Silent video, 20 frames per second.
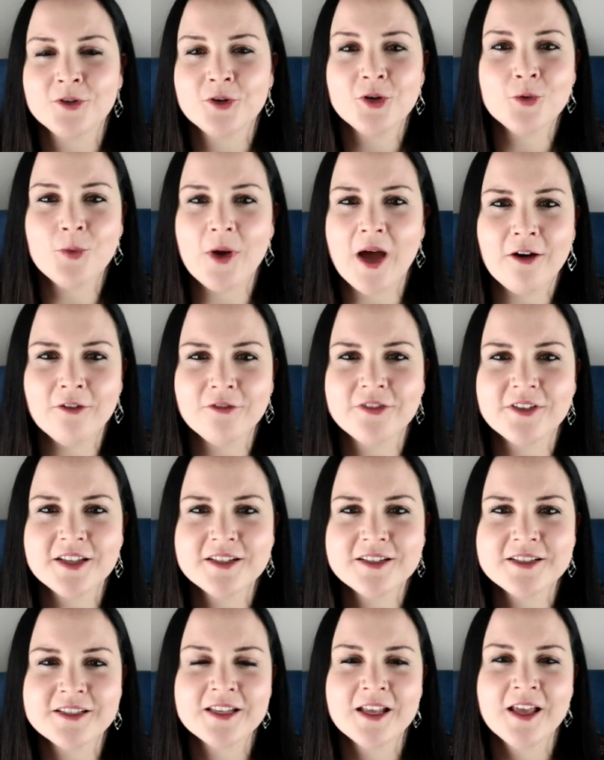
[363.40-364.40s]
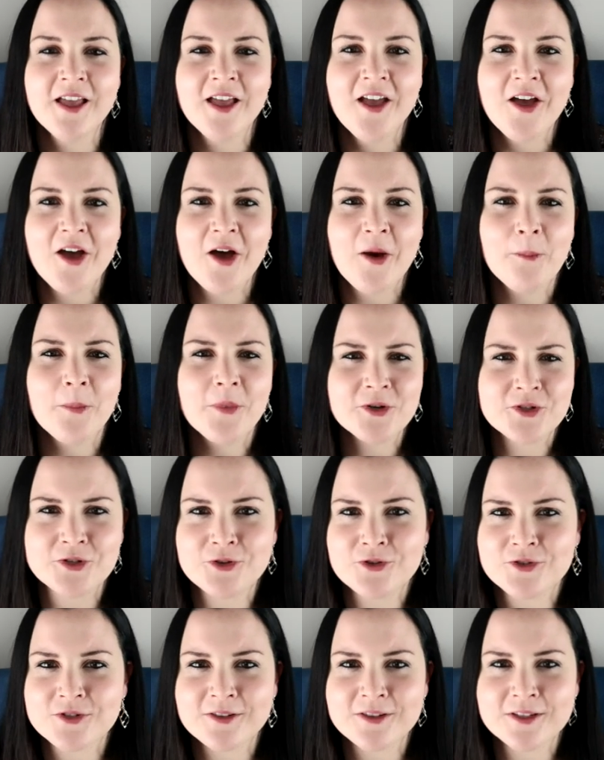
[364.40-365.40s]
new outfits, but you're
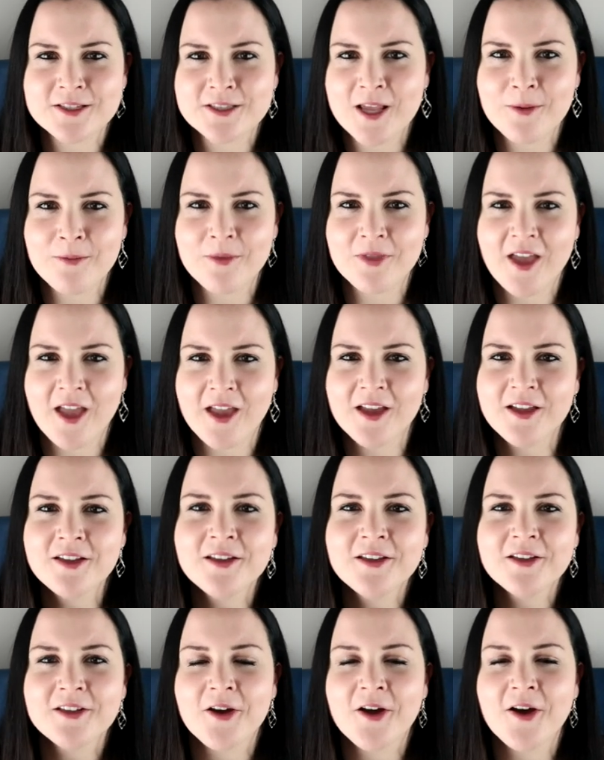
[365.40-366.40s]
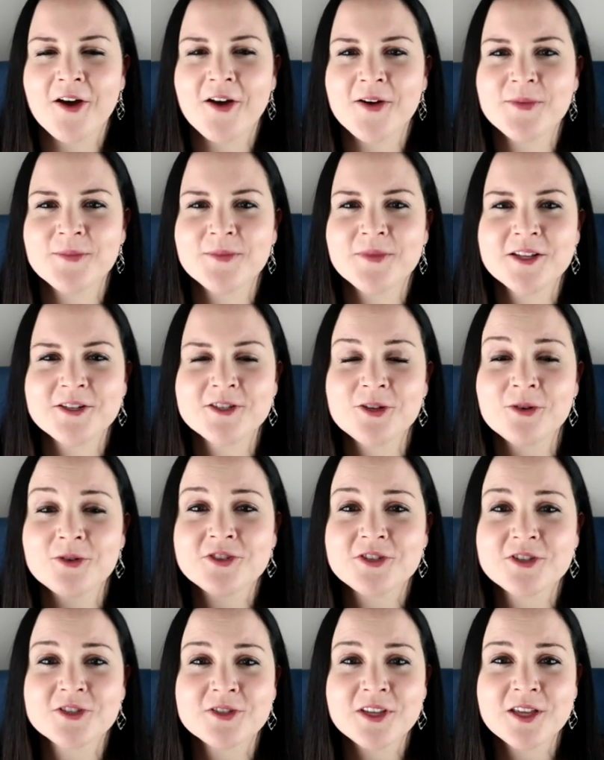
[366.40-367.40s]
using the same thing. And so it
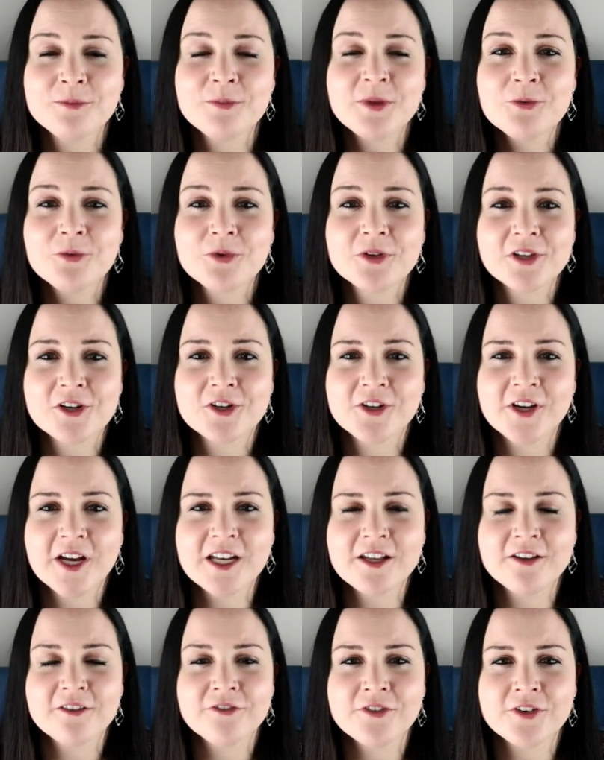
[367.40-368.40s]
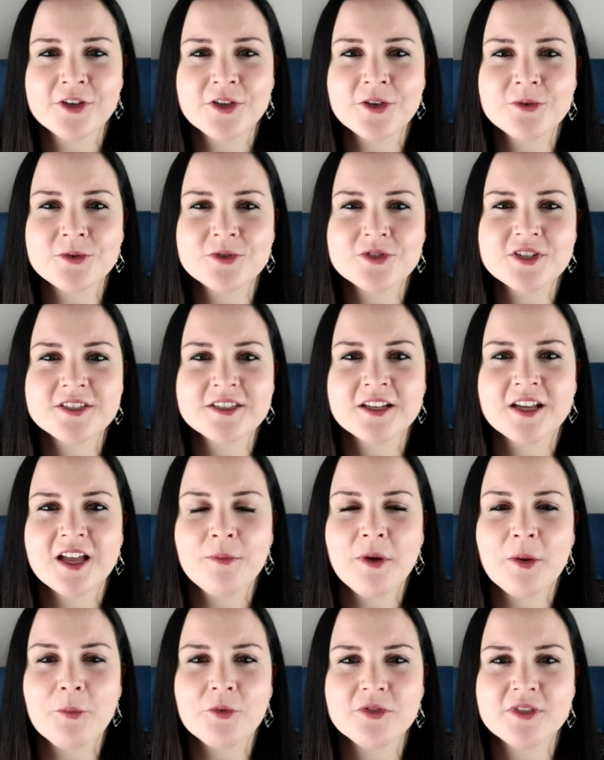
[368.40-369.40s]
just can be really creative for you just to
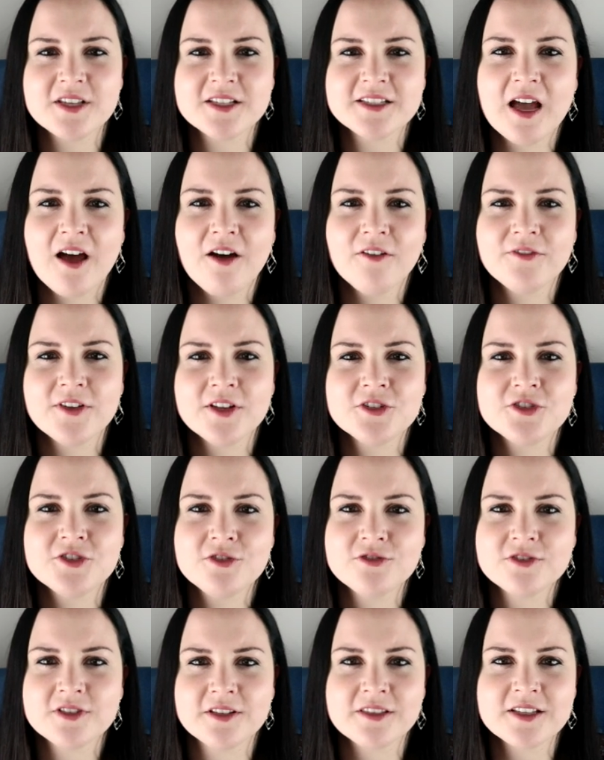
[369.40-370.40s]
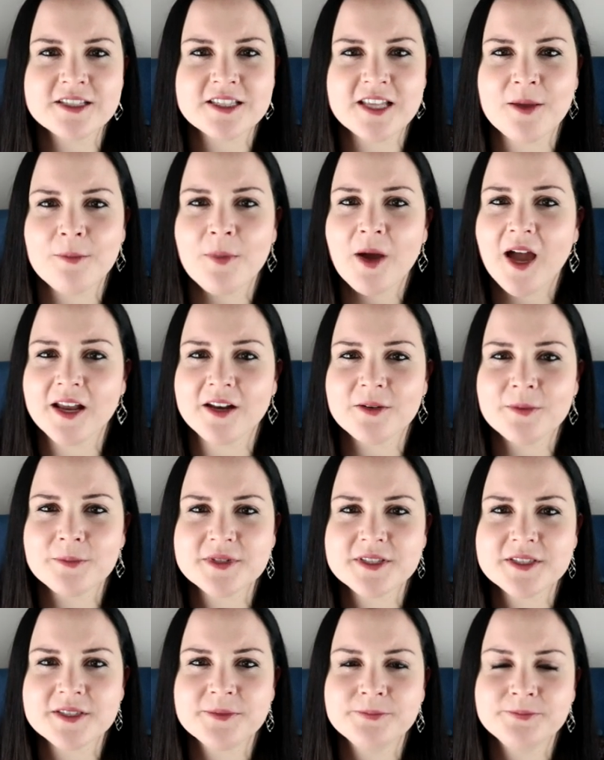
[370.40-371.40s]
come up with these outfits using the same
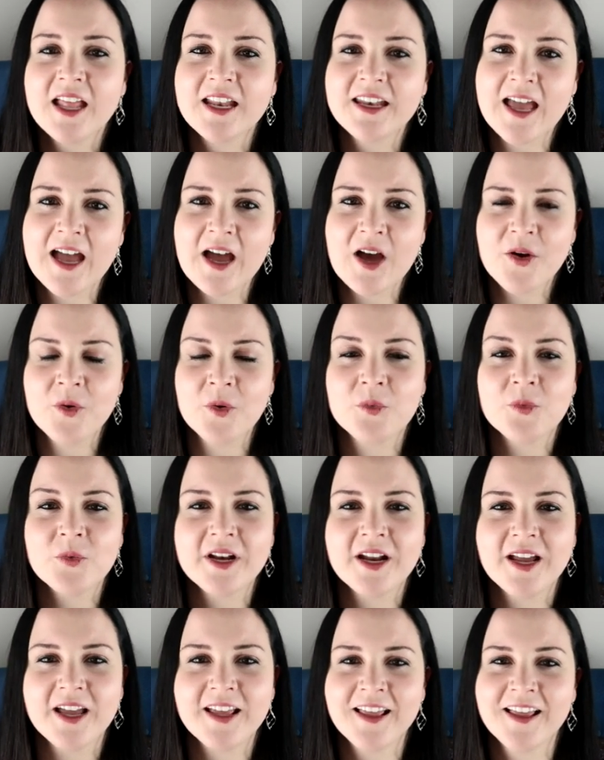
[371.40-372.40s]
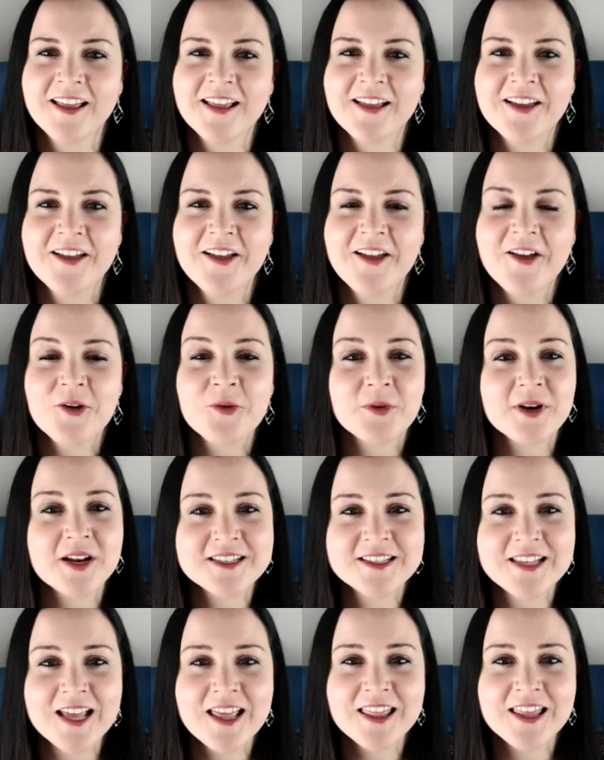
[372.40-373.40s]
items. Now, when I
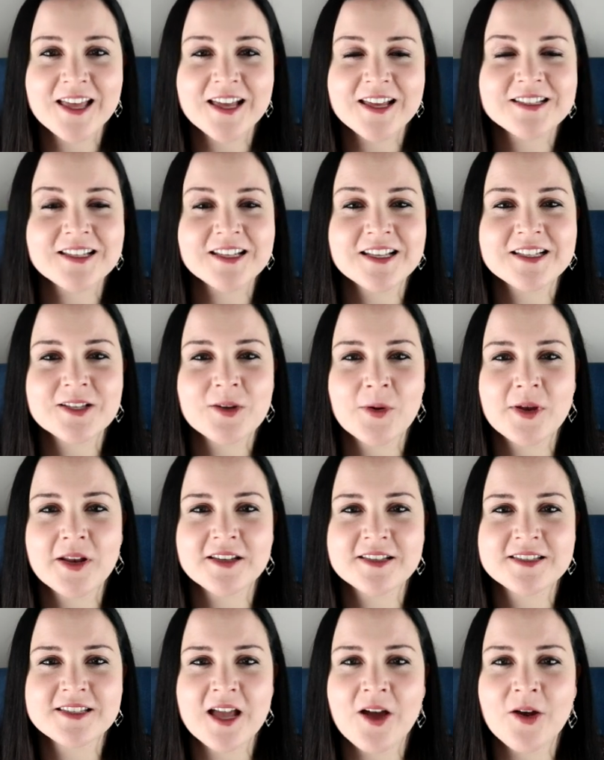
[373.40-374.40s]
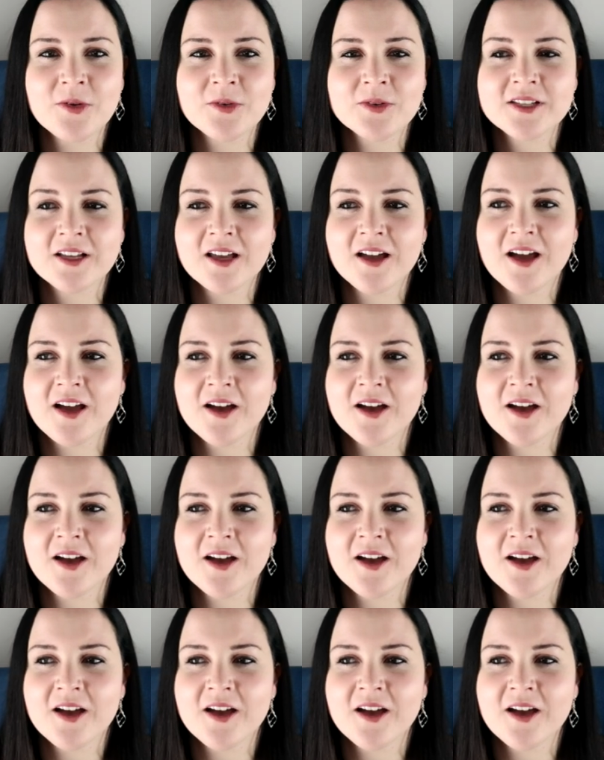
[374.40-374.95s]
say this, it's going to sound